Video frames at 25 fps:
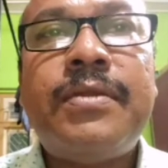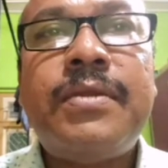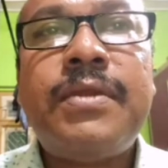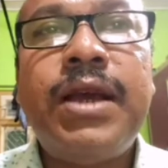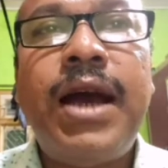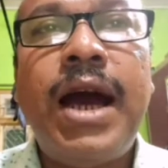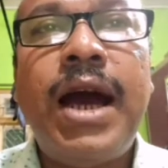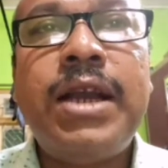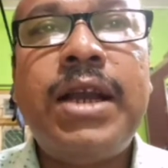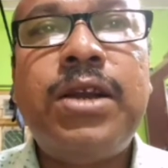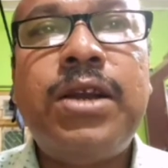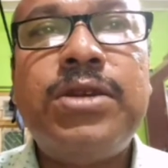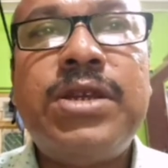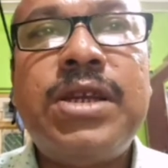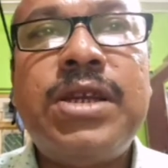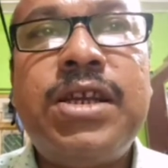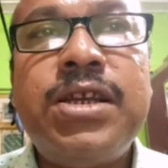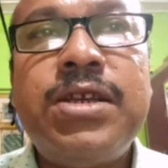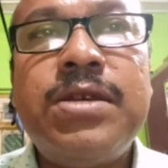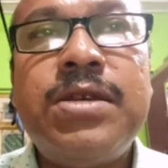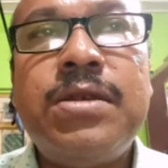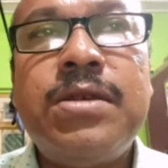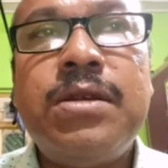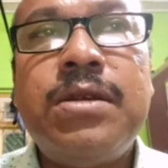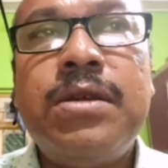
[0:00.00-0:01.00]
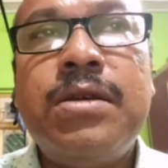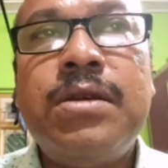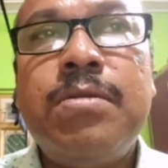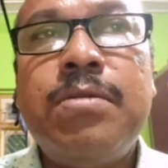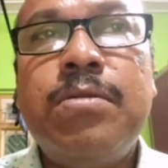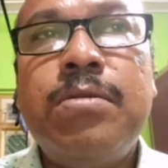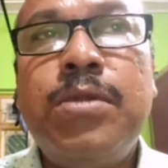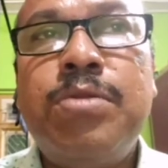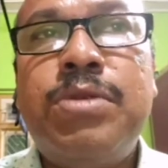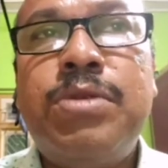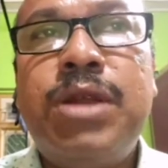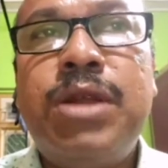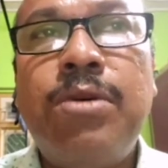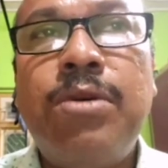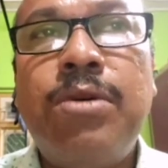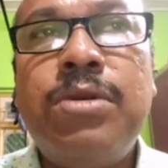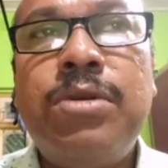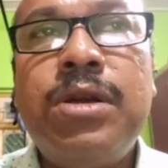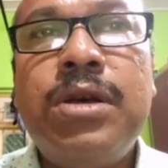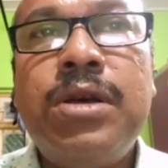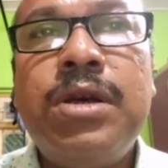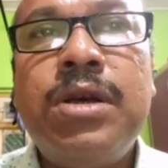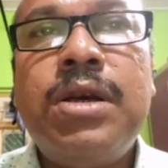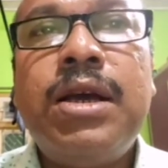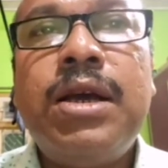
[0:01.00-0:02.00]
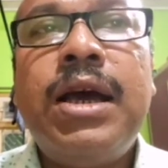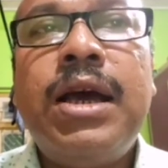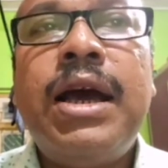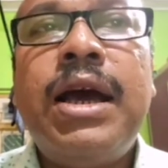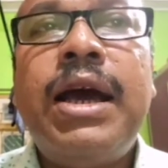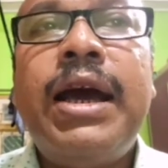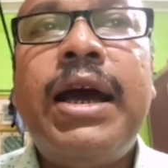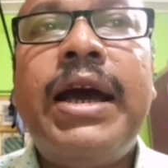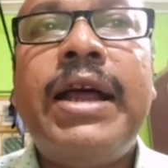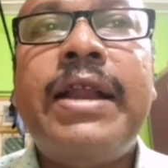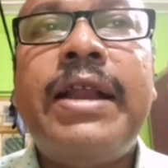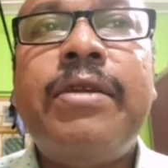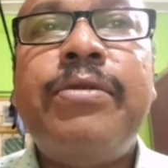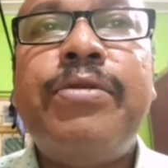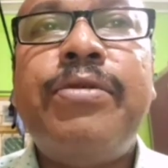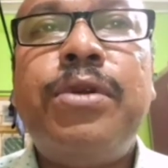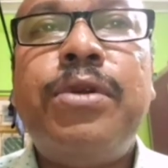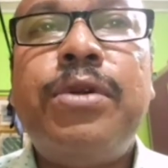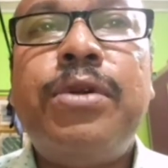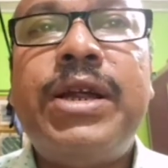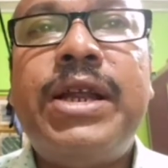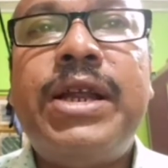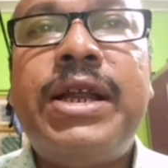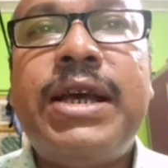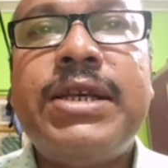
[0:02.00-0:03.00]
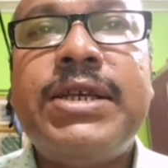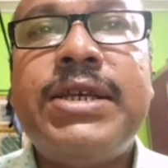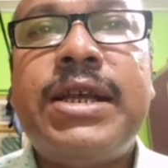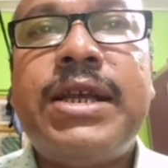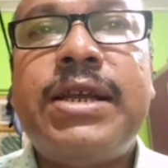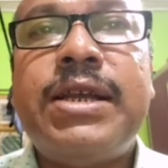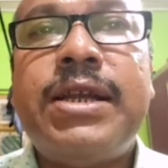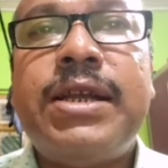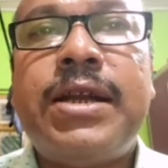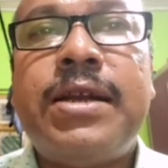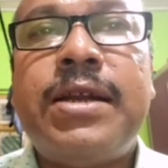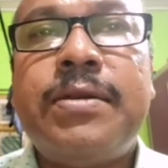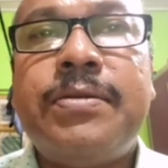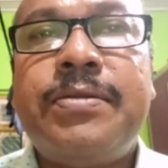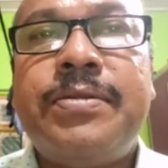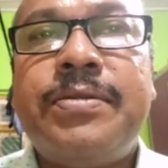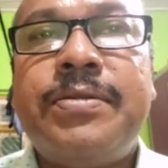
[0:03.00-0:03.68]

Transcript: Hydrogen is moved out and fluorine has entered.